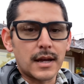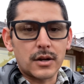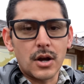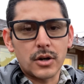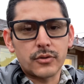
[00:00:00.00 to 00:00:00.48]

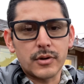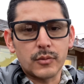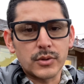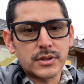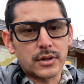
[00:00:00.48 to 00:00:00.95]
concrete
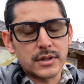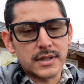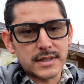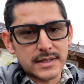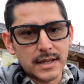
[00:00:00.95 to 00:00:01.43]
will start to
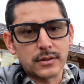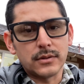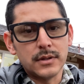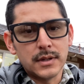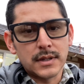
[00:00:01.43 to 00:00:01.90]

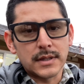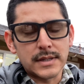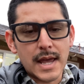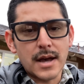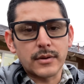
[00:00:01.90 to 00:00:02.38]
settle
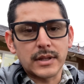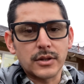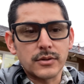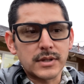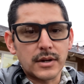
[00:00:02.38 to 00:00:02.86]
down in
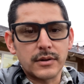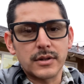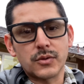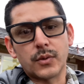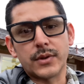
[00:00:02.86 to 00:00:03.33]
those
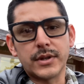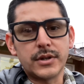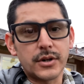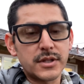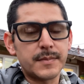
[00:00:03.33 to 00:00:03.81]
areas where the
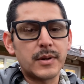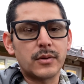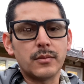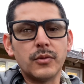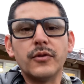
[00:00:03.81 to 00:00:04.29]
dirt's been
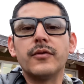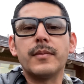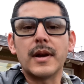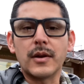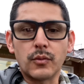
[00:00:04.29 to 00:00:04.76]
removed
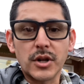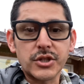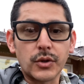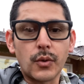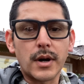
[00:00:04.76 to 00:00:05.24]
by
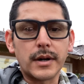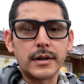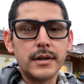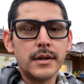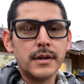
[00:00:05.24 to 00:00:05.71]
rushing water.
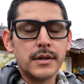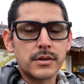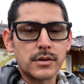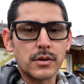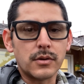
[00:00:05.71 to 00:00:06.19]

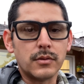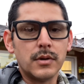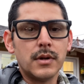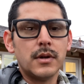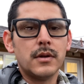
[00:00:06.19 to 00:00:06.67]
So
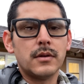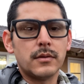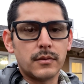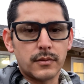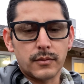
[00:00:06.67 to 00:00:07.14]

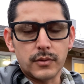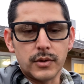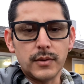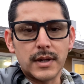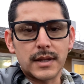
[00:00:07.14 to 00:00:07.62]

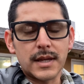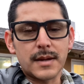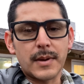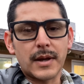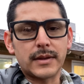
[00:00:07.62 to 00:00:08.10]
you need to think
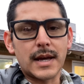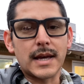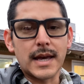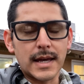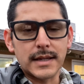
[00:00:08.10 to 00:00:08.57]
about that
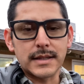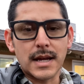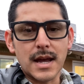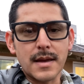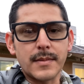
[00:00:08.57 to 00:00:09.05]
ahead of
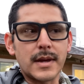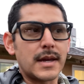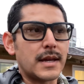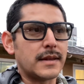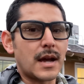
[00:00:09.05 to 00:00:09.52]
time,
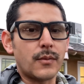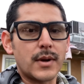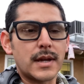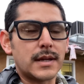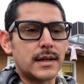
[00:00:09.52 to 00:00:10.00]
and that
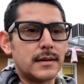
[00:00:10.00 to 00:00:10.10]
way